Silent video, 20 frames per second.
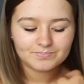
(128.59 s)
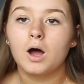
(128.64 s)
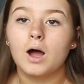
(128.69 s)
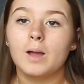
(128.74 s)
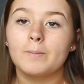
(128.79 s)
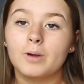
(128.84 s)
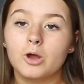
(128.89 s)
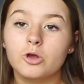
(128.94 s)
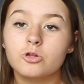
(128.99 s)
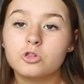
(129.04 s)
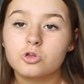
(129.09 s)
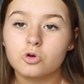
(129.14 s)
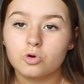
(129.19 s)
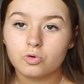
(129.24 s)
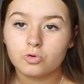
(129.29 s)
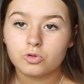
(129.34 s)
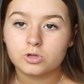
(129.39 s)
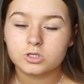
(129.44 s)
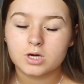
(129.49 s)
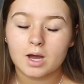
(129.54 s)
I post
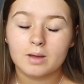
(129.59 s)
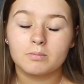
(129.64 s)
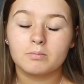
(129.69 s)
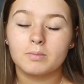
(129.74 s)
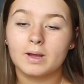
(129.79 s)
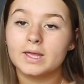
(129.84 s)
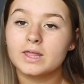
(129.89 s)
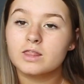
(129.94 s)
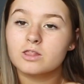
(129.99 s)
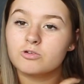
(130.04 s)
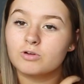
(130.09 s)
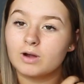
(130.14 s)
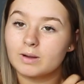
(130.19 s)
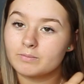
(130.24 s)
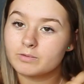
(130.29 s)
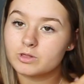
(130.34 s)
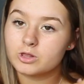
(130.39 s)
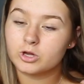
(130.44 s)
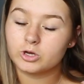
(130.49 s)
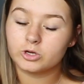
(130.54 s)
all the time on my
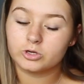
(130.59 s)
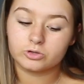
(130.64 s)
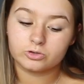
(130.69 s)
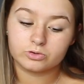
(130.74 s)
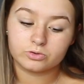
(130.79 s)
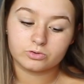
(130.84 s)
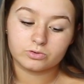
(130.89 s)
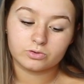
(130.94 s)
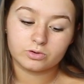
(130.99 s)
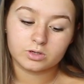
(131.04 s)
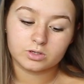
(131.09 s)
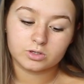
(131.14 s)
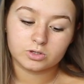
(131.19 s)
Instagram, so you